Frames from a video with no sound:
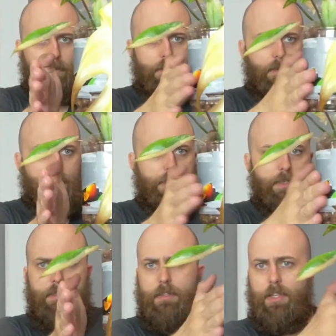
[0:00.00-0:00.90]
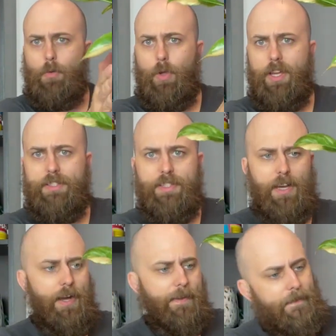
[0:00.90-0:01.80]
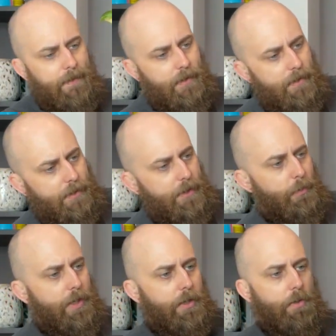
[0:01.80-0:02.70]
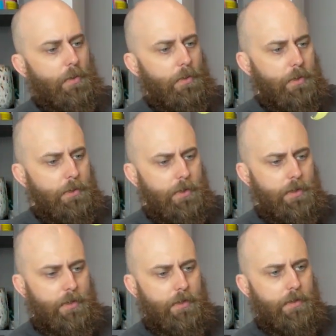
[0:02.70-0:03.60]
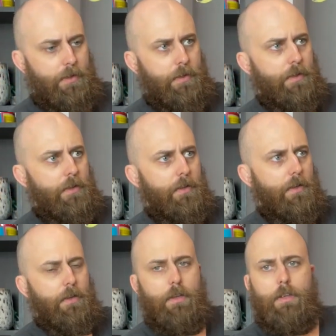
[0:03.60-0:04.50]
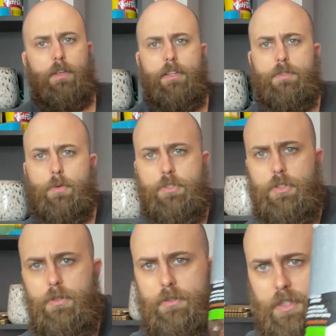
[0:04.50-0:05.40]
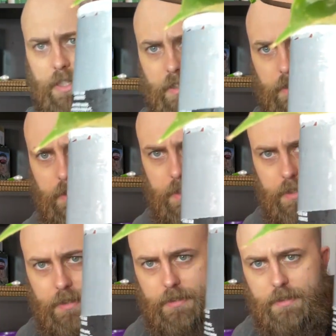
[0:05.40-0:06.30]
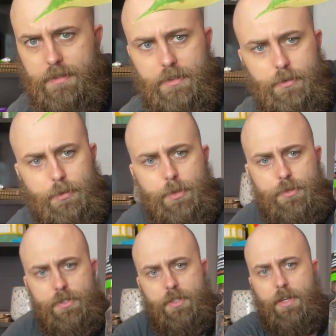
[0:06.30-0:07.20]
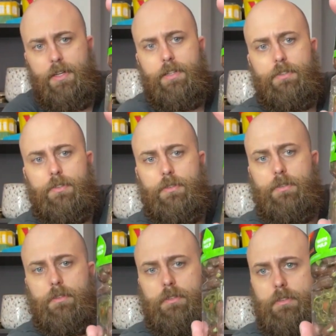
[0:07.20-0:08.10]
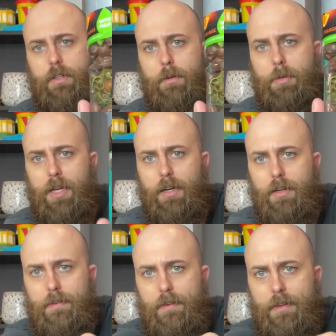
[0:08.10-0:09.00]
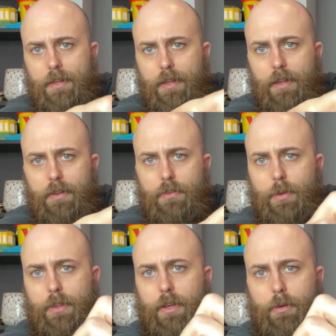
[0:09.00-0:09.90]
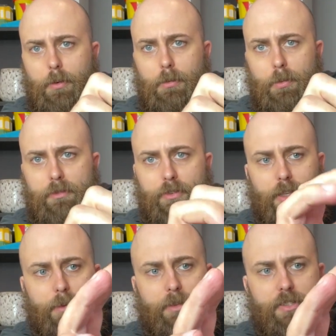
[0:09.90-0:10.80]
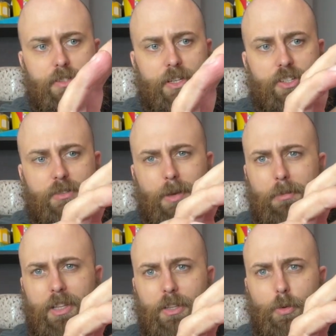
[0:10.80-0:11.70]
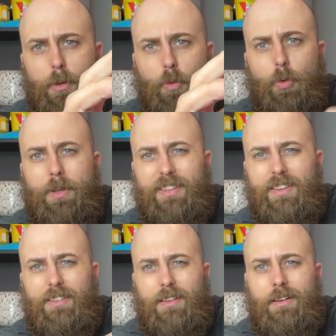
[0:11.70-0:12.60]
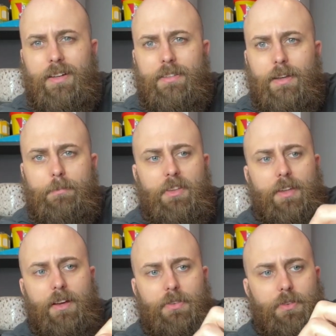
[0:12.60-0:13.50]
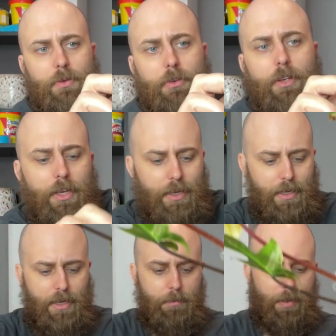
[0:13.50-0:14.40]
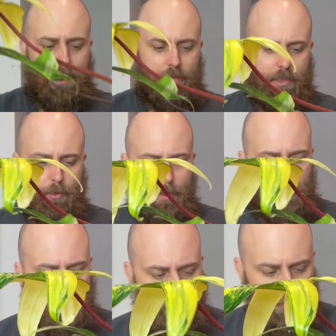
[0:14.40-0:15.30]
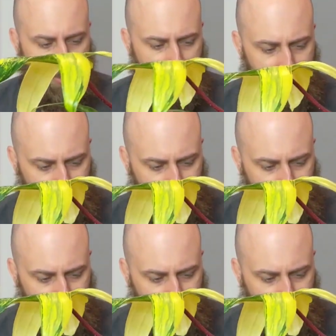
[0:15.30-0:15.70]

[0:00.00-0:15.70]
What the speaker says: All right, guys, I think we are done. I think we are all good. Here's what she looks like currently. The roots are to about here, so I think I'll probably fill up this section, maybe a little bit more, because these are adapted now to be in the liquid at the bottom here,